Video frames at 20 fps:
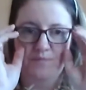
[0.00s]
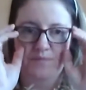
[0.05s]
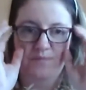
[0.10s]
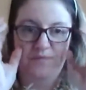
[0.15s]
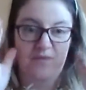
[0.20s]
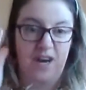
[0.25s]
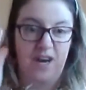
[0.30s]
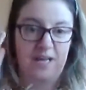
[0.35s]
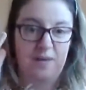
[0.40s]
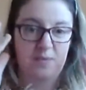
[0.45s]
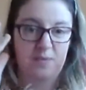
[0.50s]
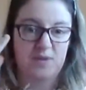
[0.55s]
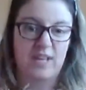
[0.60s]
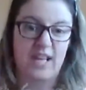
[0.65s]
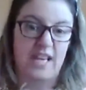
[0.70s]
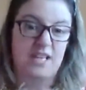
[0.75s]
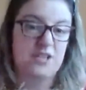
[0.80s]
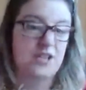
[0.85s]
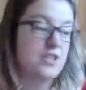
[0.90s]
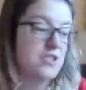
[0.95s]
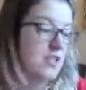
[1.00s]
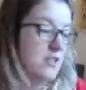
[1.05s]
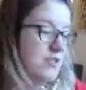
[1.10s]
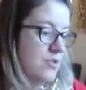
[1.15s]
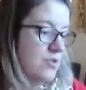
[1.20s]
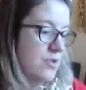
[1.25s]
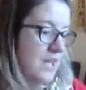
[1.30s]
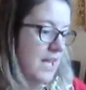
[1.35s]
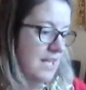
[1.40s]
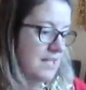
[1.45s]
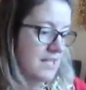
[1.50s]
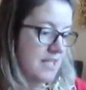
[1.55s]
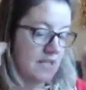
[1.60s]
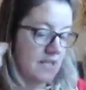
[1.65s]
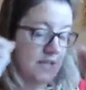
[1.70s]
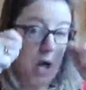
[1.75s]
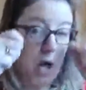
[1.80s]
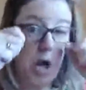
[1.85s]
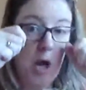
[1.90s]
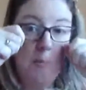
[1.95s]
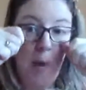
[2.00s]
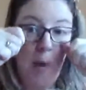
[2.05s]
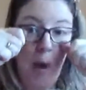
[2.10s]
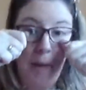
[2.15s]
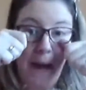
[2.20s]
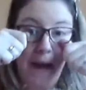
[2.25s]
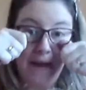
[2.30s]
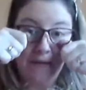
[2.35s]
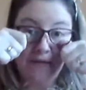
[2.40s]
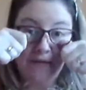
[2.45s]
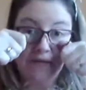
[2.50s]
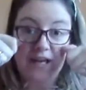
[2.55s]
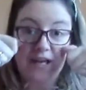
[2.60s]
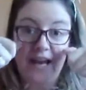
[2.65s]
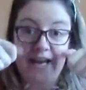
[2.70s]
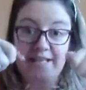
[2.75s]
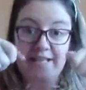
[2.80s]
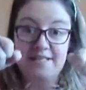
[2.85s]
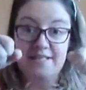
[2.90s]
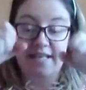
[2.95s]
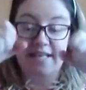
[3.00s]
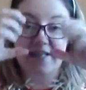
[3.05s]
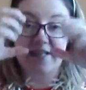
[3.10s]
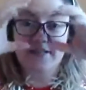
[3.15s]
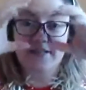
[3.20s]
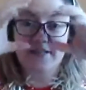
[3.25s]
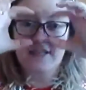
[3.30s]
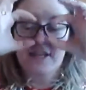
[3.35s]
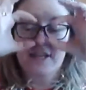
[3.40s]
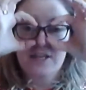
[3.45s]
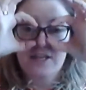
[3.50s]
frames, I guess. You could use sunglasses, pop out the lenses.